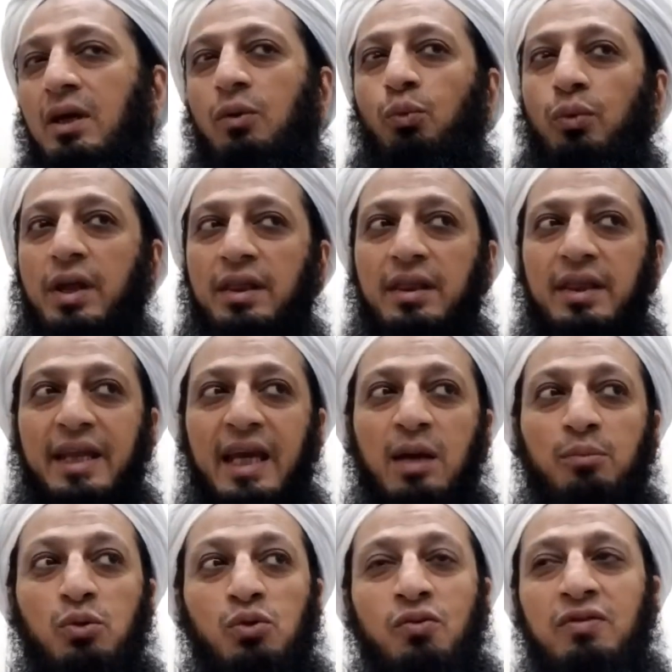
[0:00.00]
When they
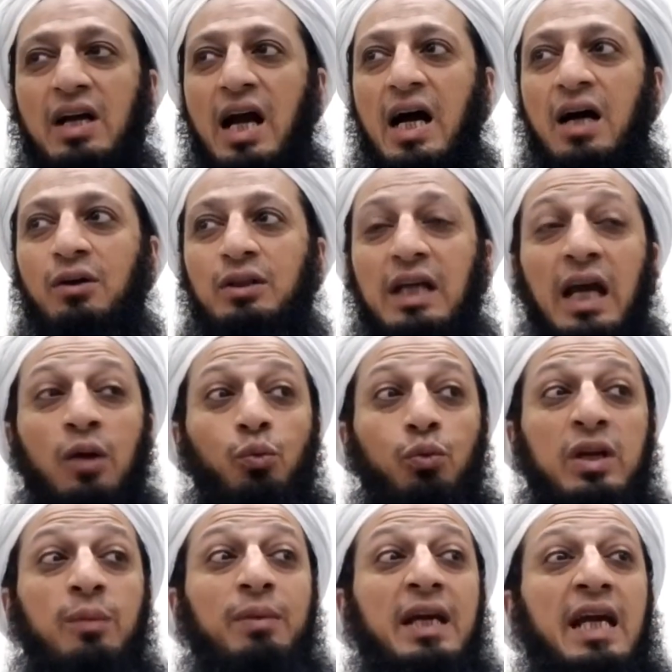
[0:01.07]
moved out and
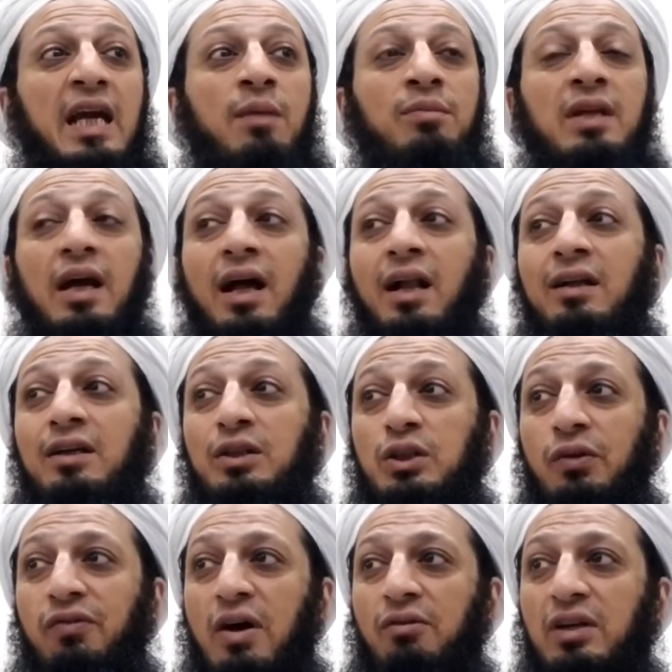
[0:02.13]
we became the elders
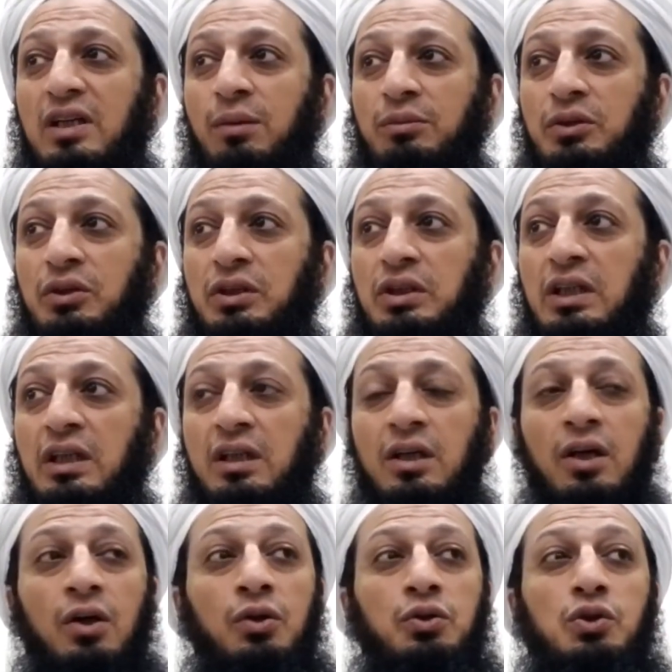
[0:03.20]
of our
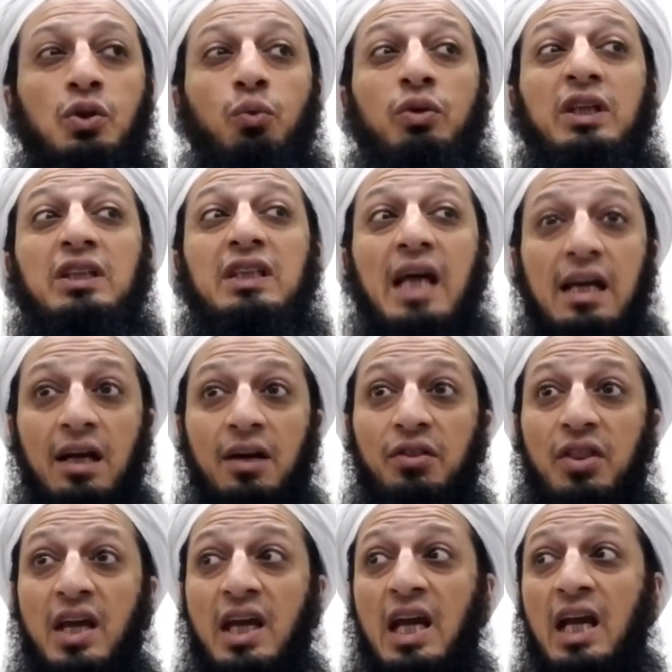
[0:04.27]
community, so we started
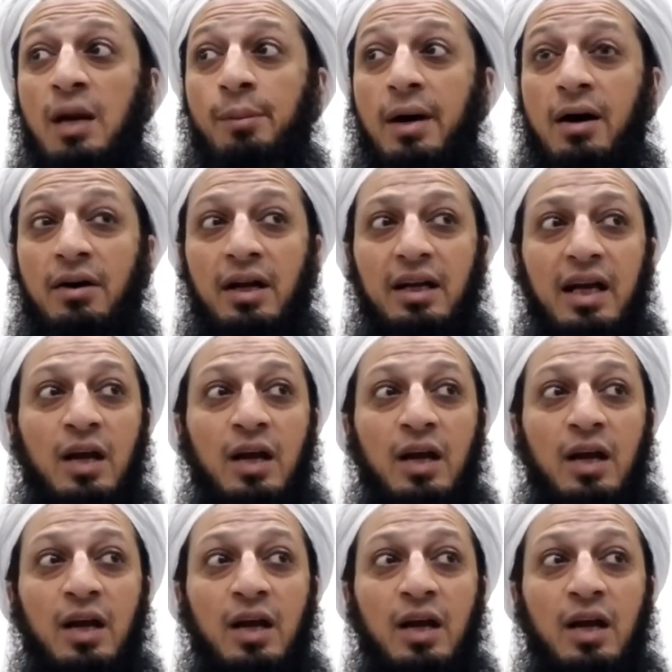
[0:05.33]
thinking about it.